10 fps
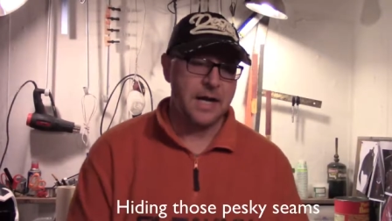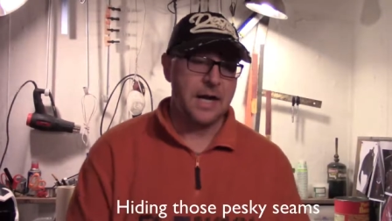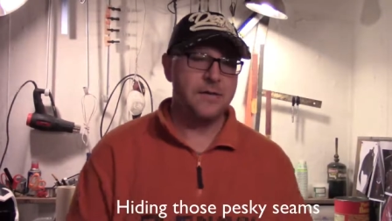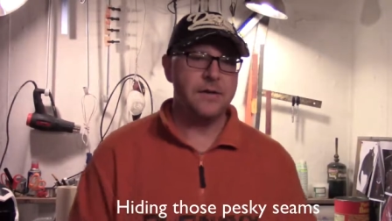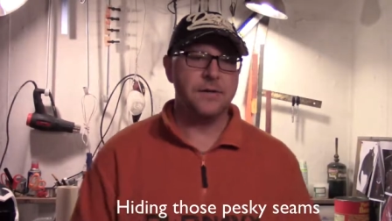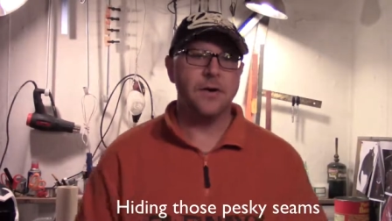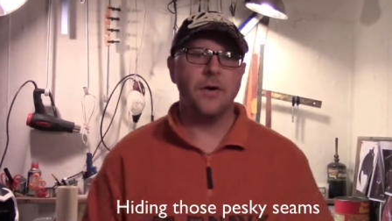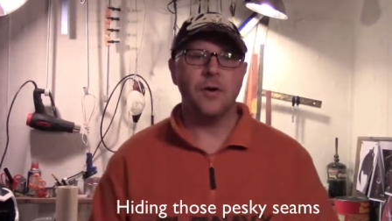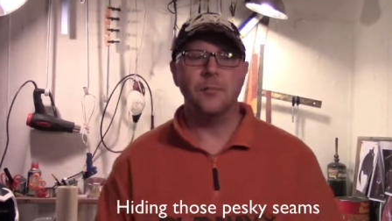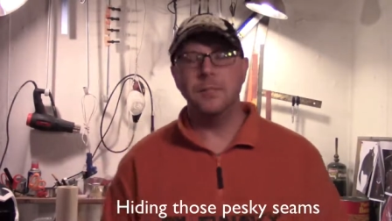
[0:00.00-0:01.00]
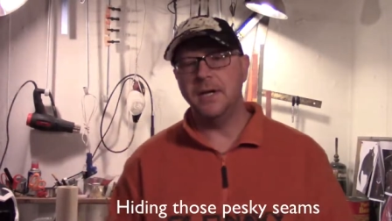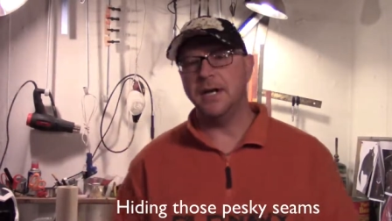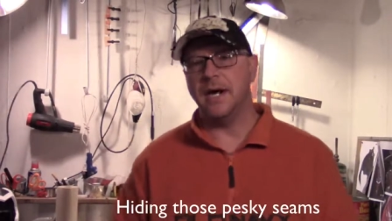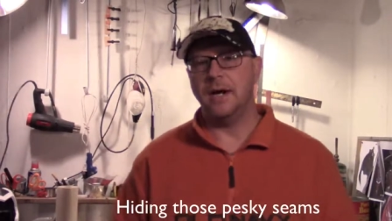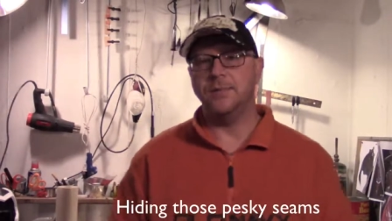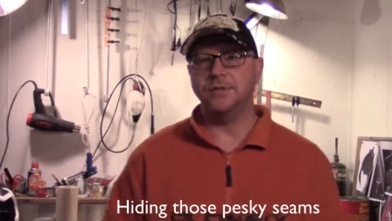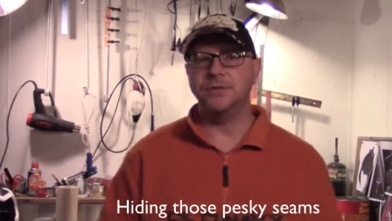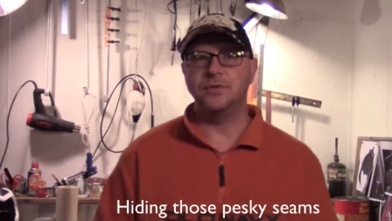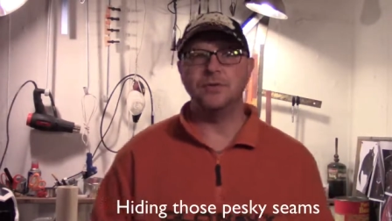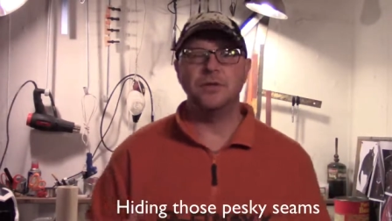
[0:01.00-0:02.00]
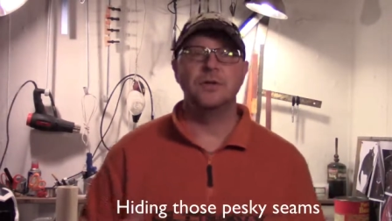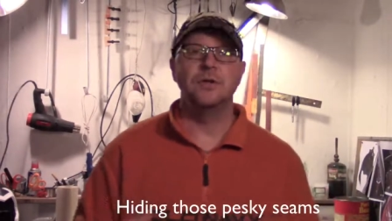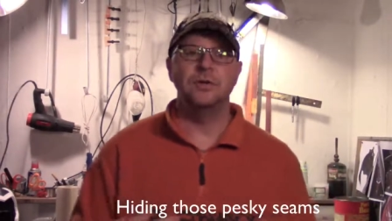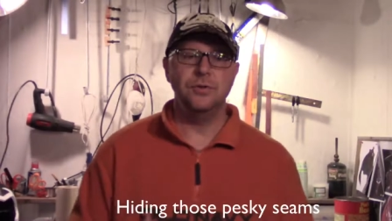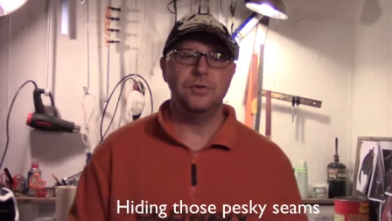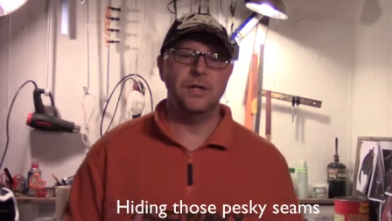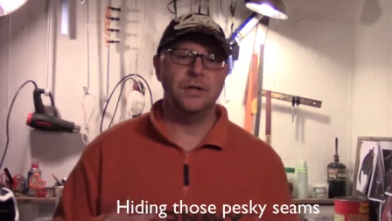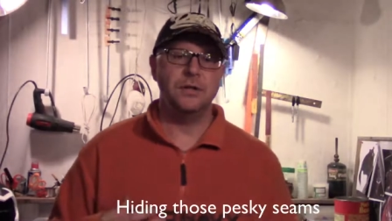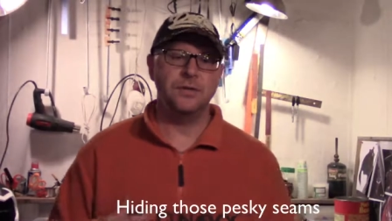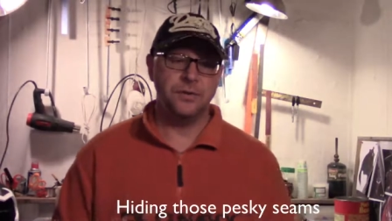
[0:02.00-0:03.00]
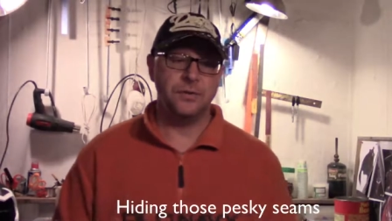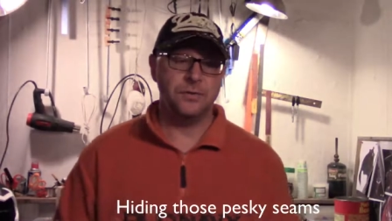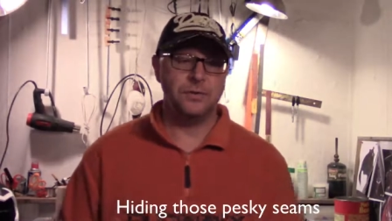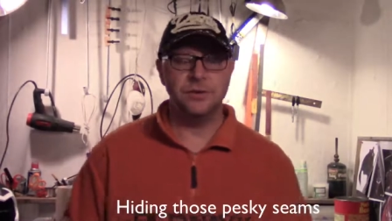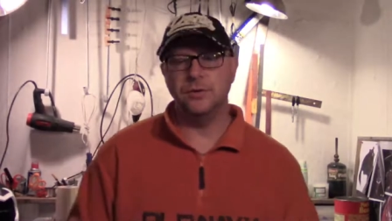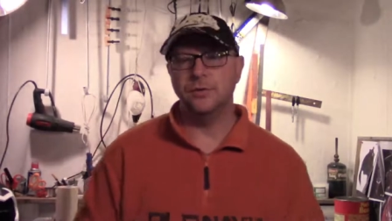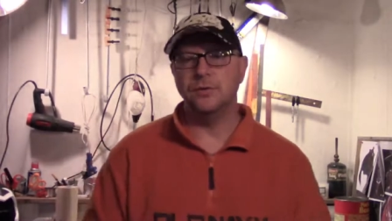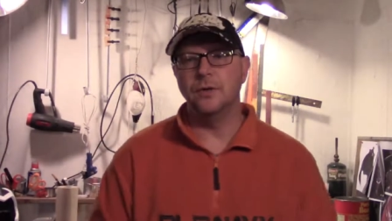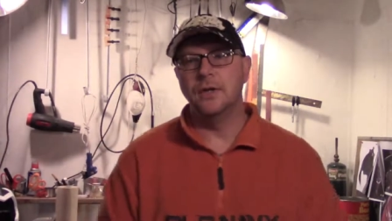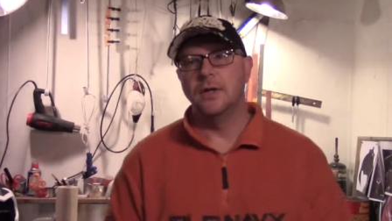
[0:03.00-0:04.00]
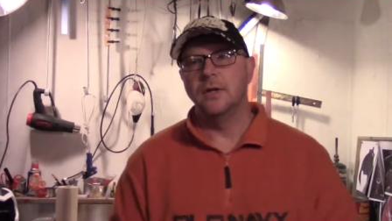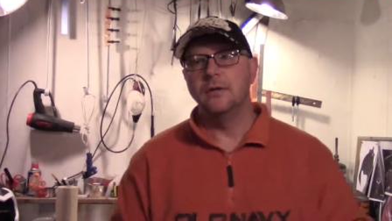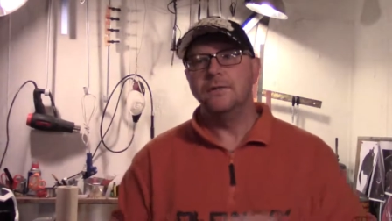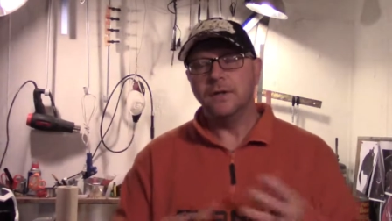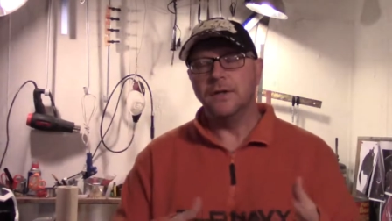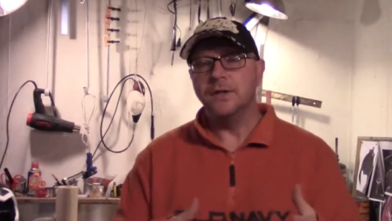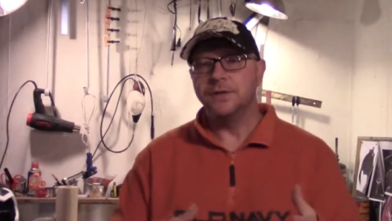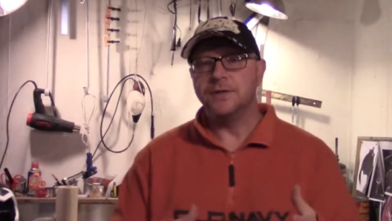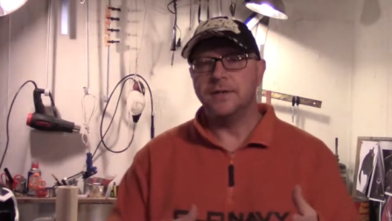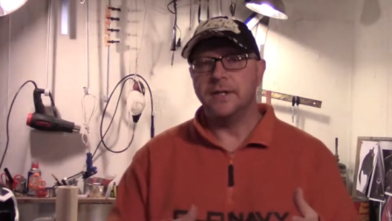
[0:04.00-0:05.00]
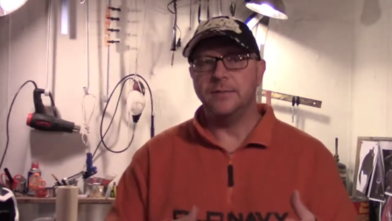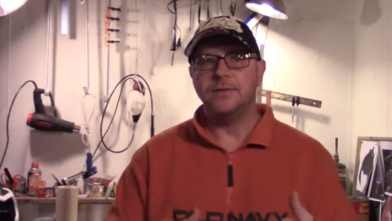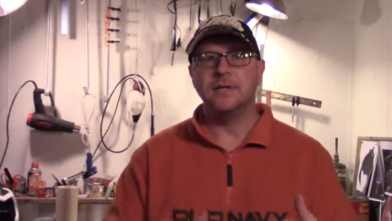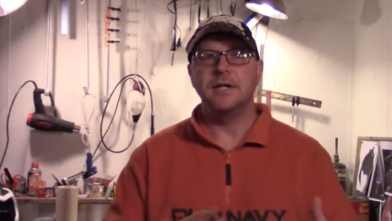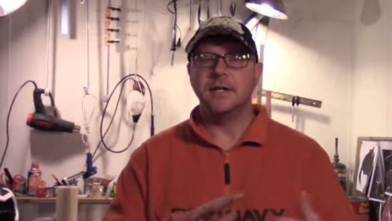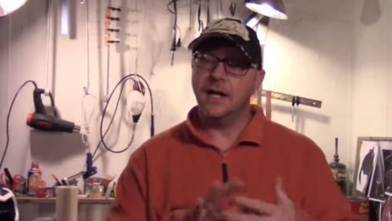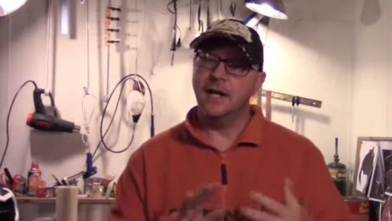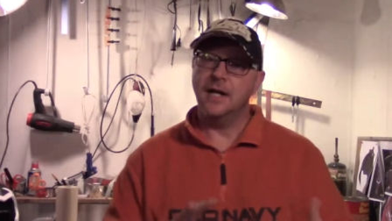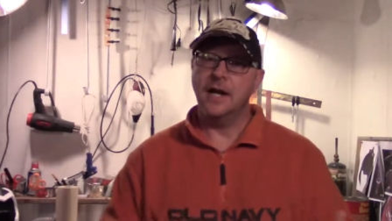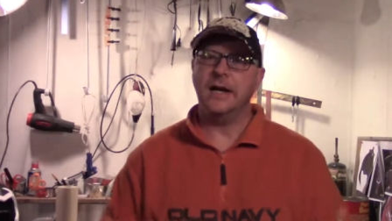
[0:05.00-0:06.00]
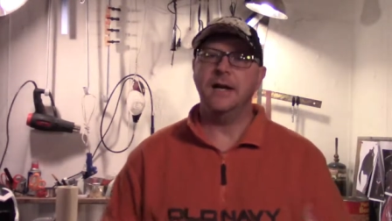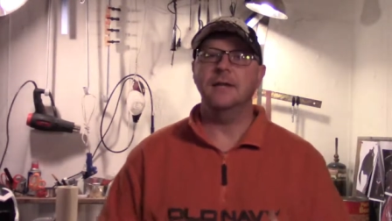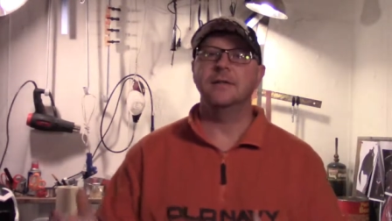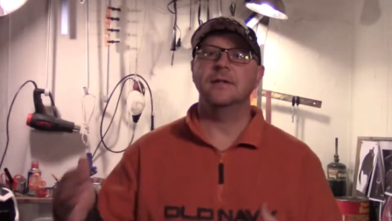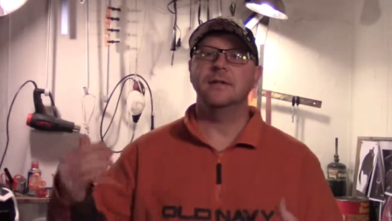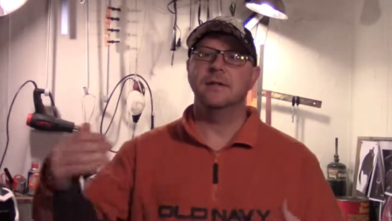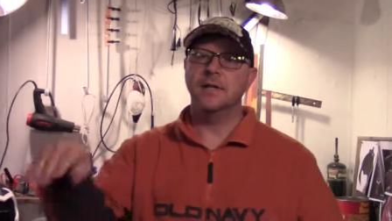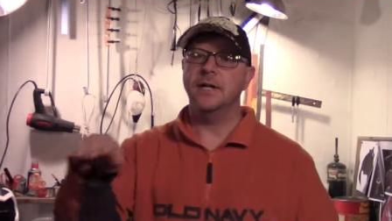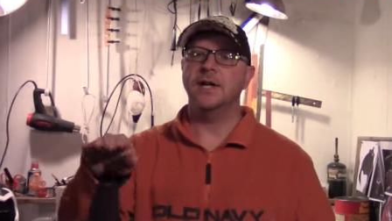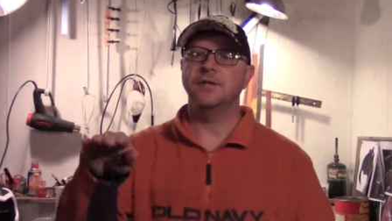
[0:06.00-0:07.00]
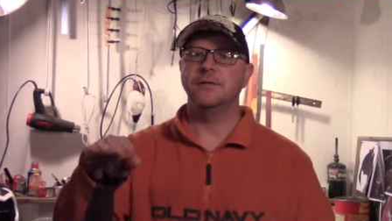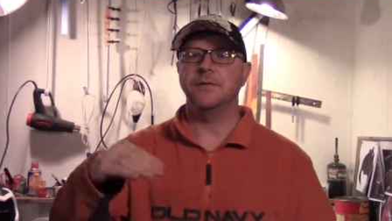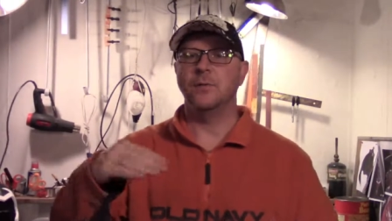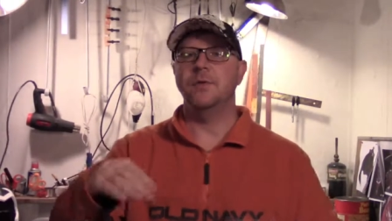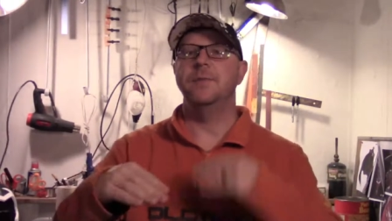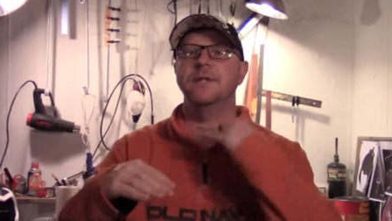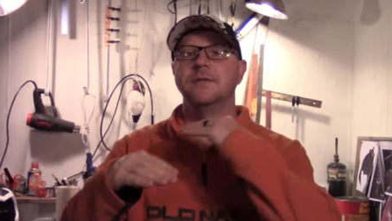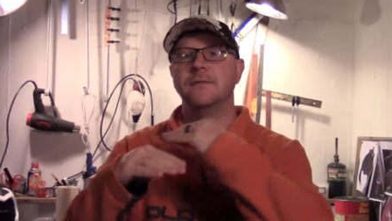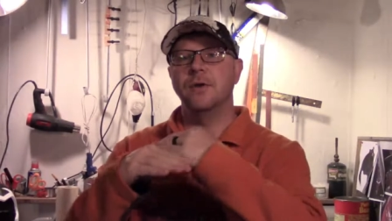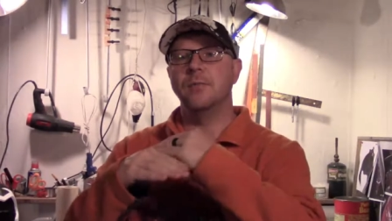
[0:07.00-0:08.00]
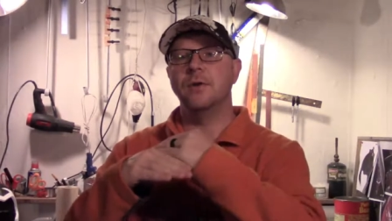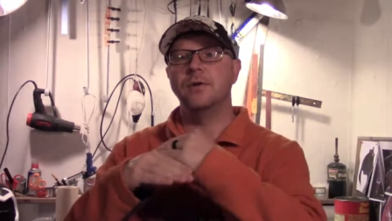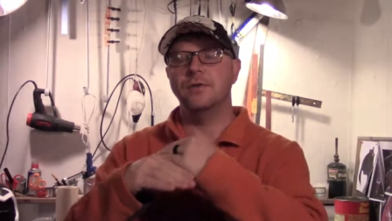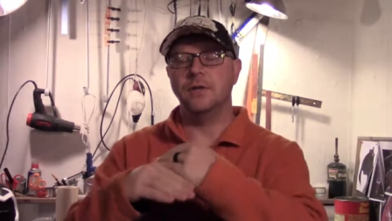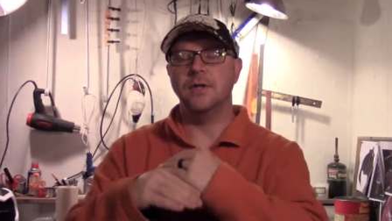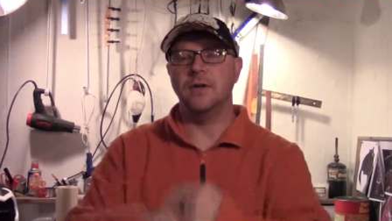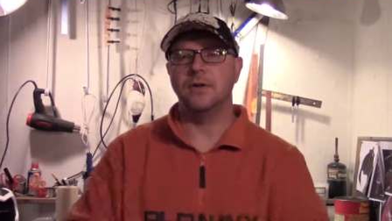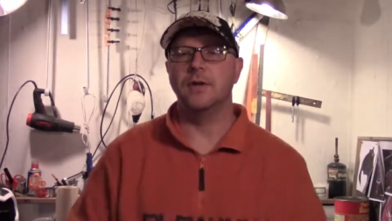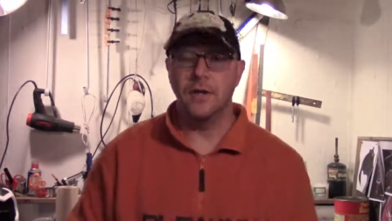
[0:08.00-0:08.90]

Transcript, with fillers: And there are many options you can do to fill in your seams and to kind of hide the connection from one piece of foam to the other.